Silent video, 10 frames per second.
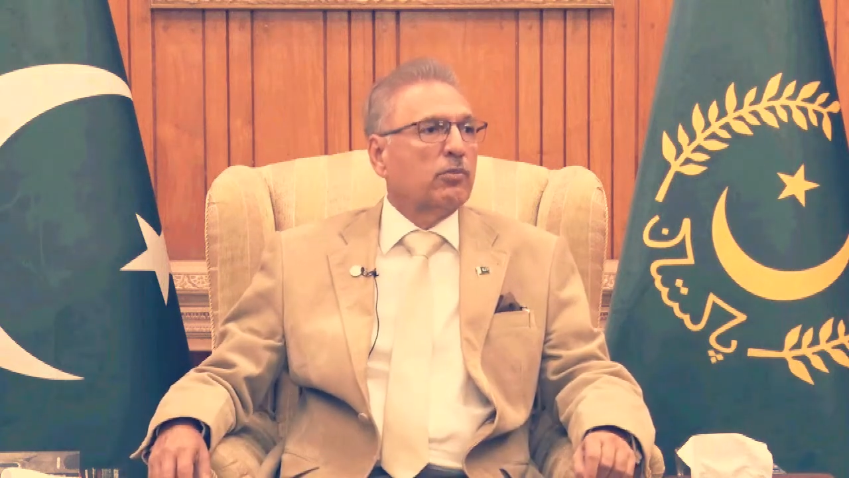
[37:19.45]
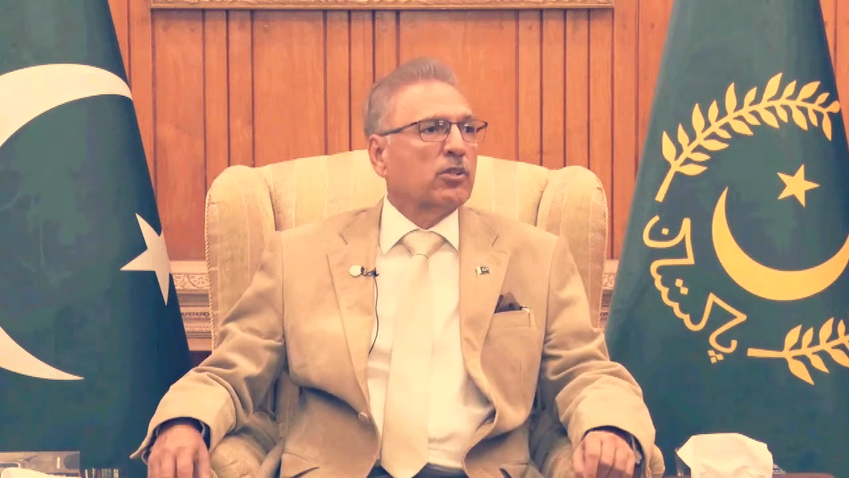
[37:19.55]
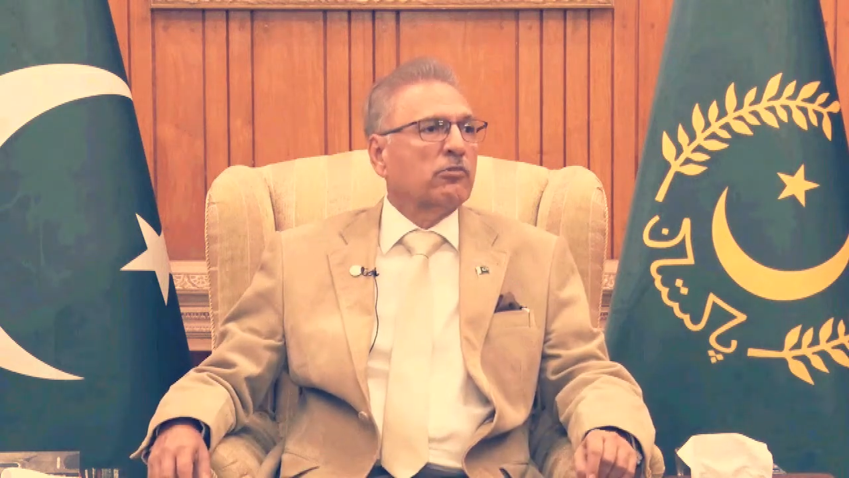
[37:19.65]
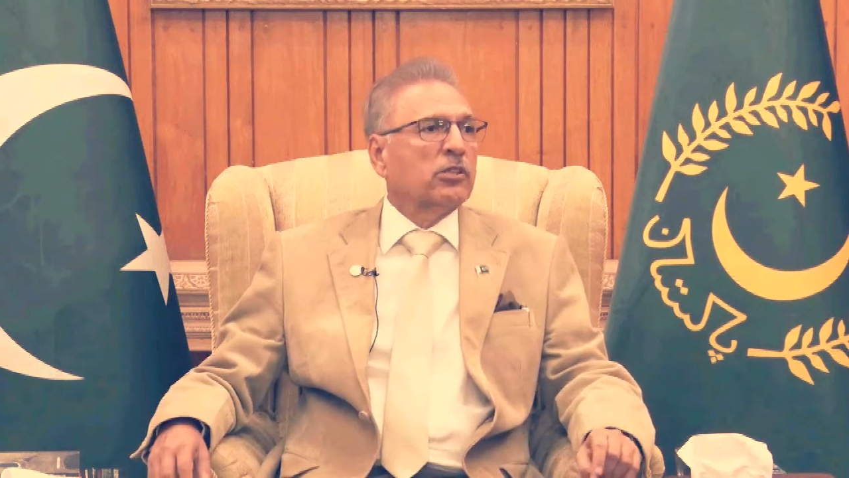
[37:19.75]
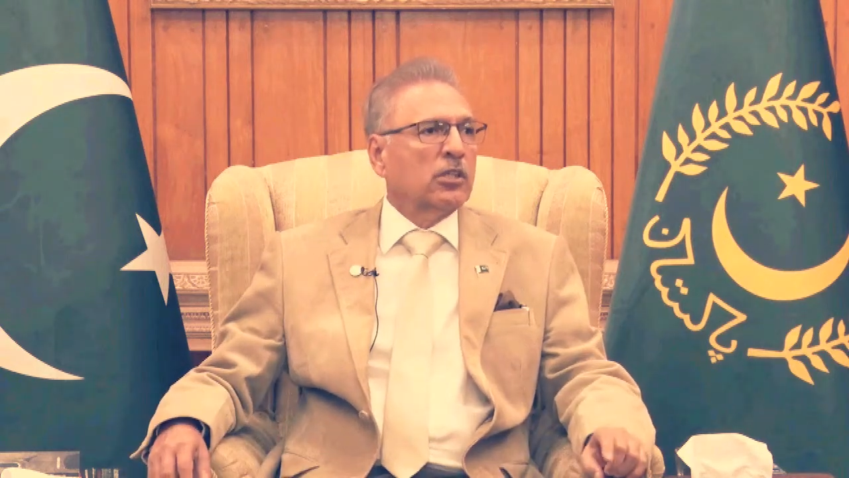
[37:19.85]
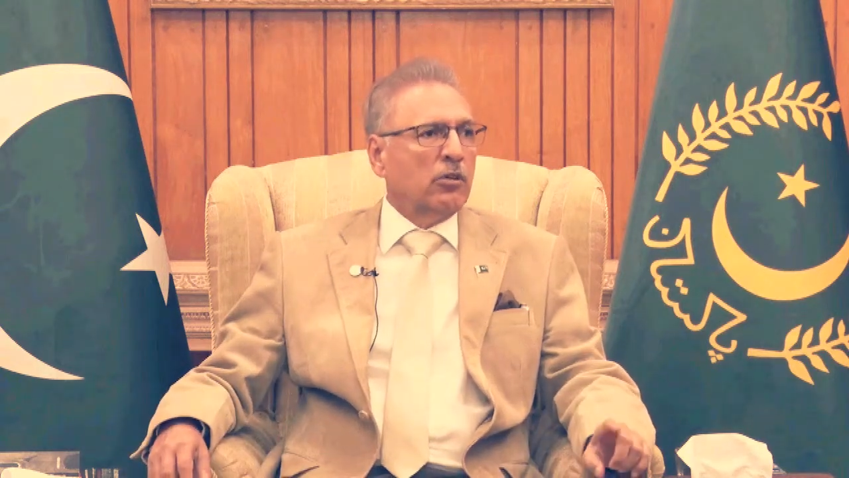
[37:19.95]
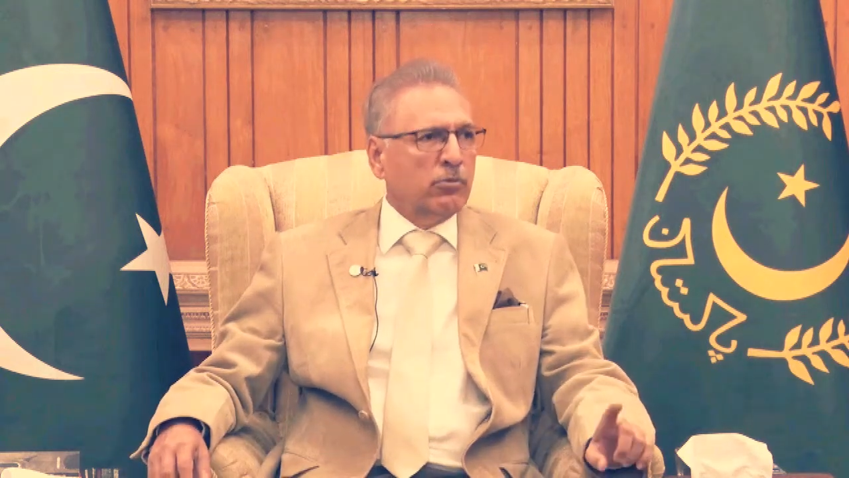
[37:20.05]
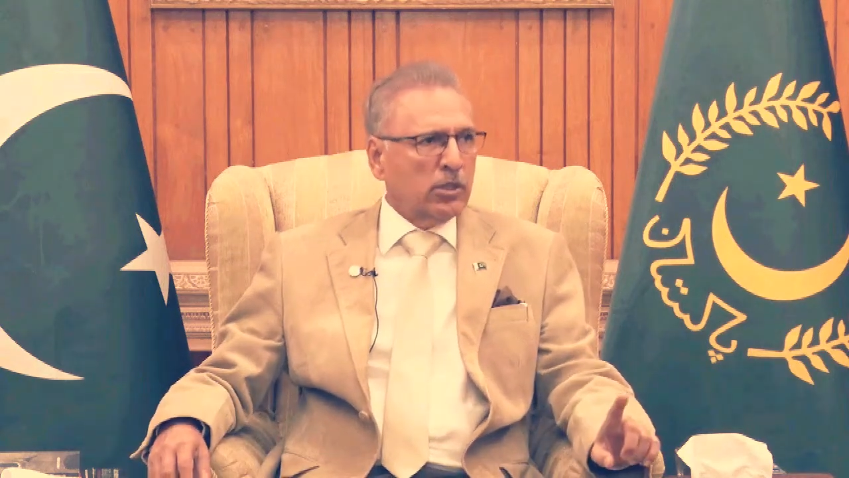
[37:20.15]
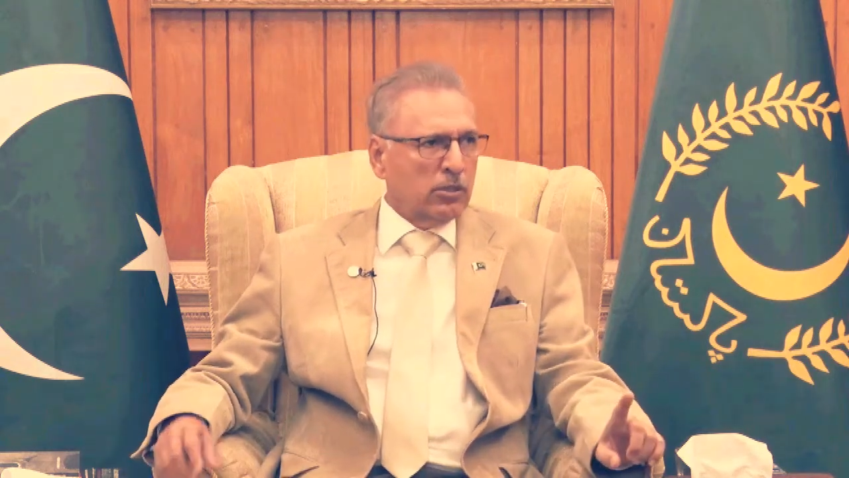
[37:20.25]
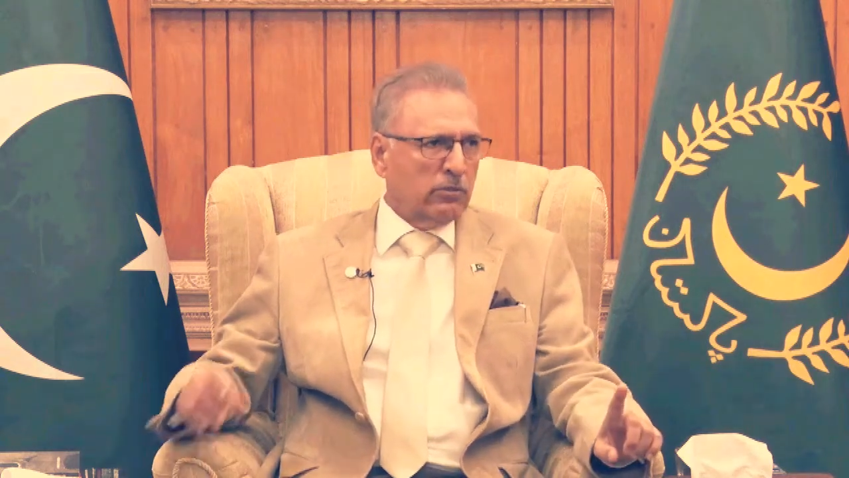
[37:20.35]

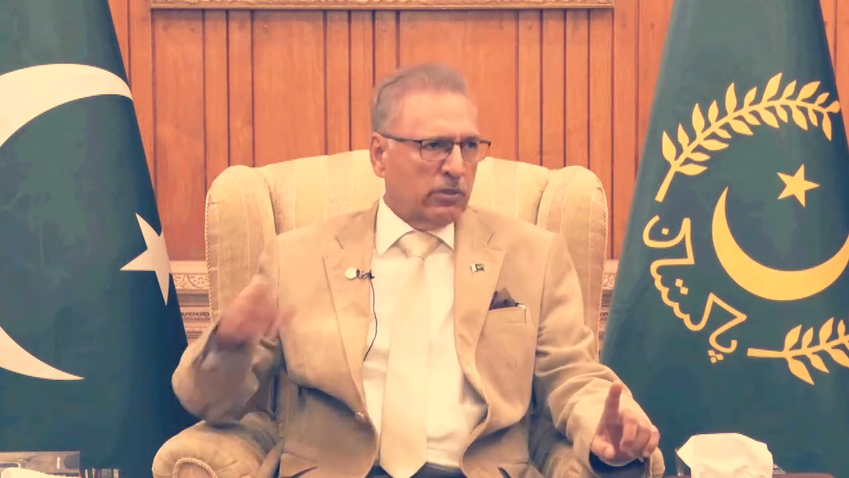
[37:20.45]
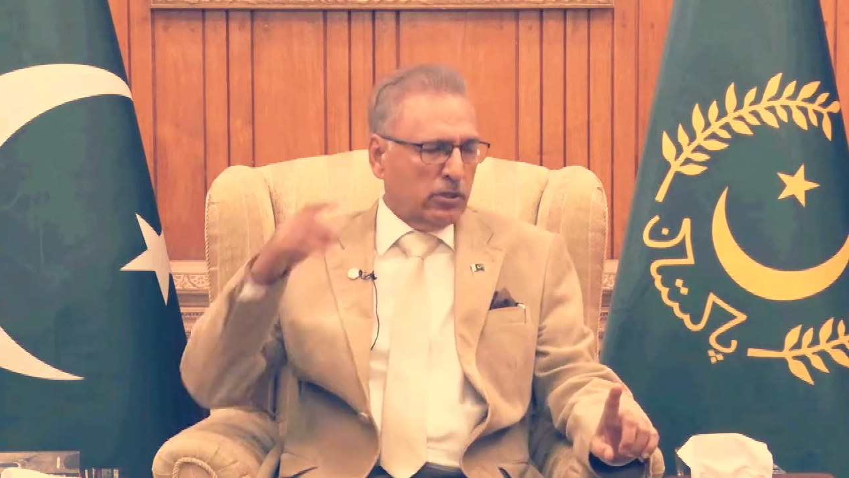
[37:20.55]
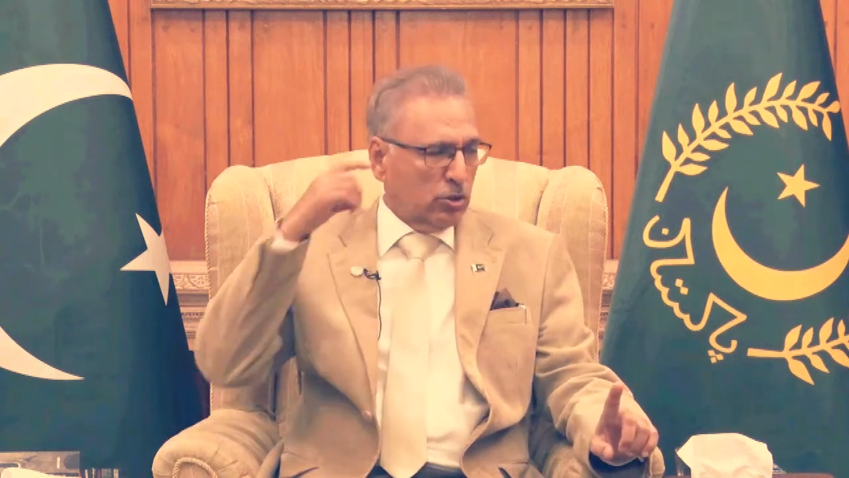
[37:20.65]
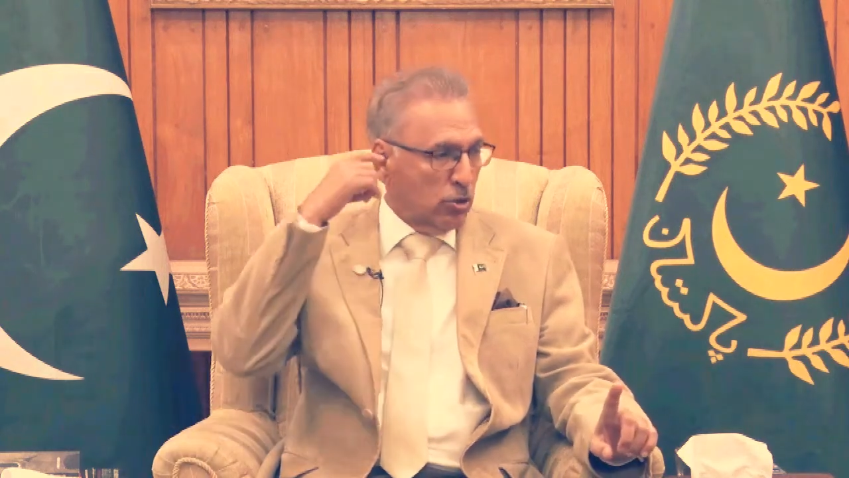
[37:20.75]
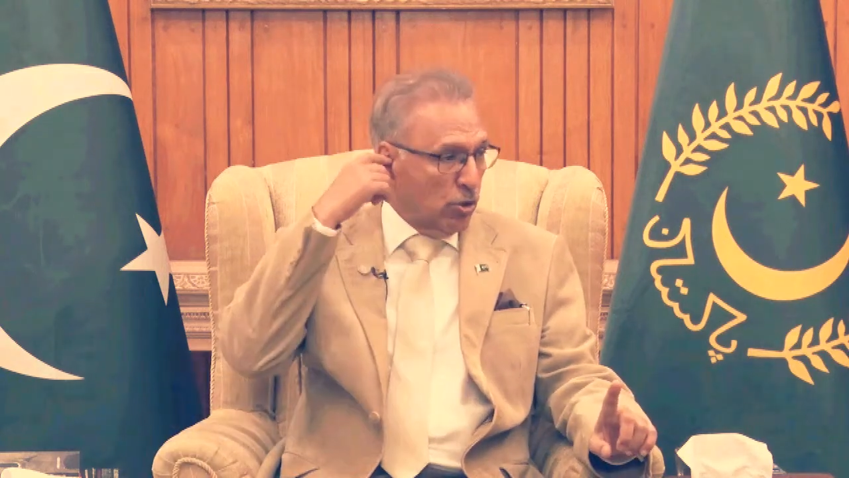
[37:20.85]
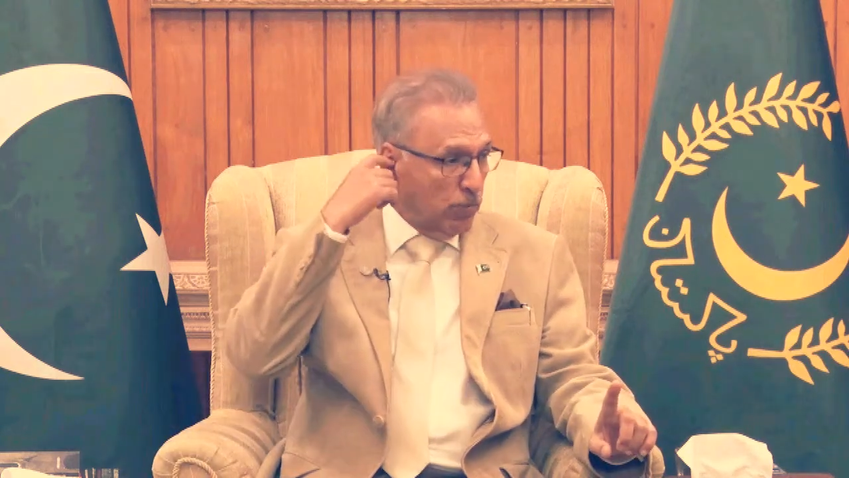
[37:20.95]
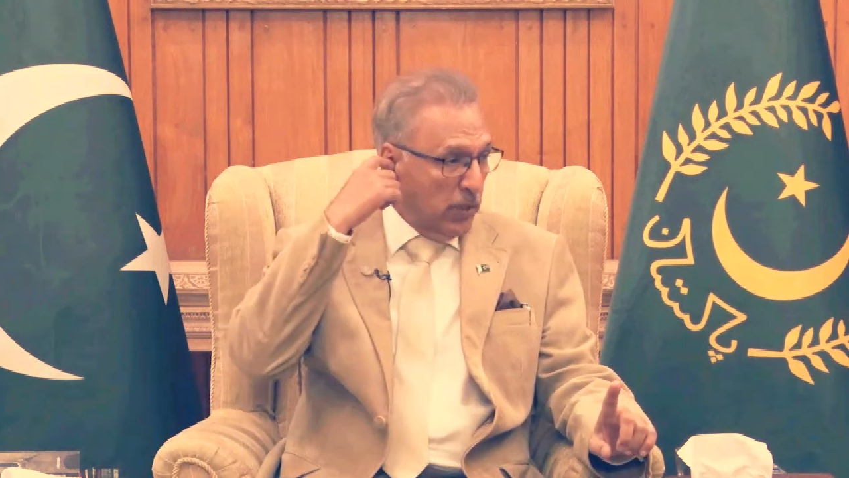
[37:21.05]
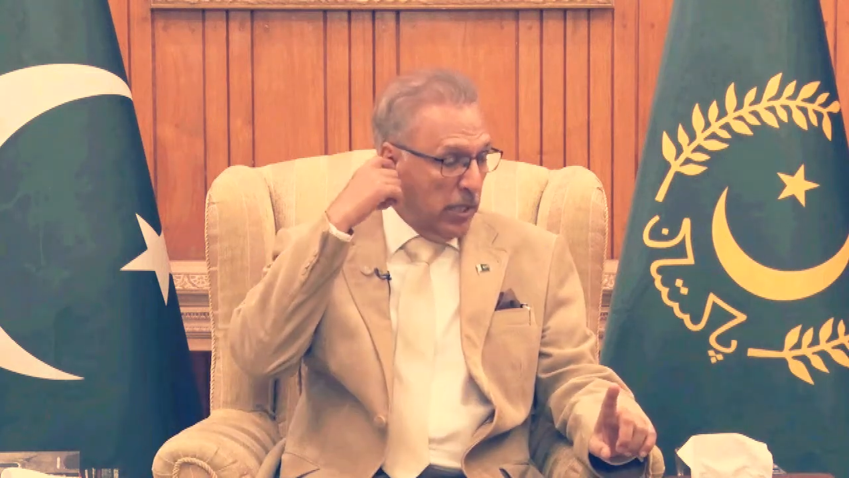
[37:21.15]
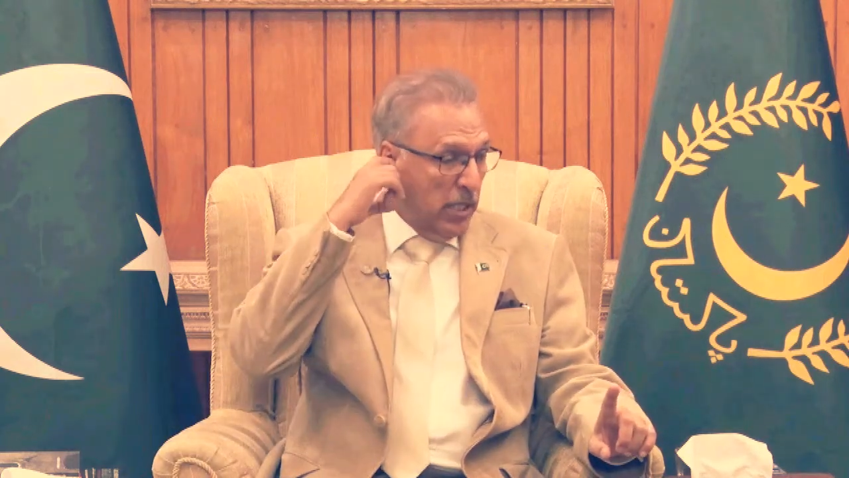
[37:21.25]
Observer Group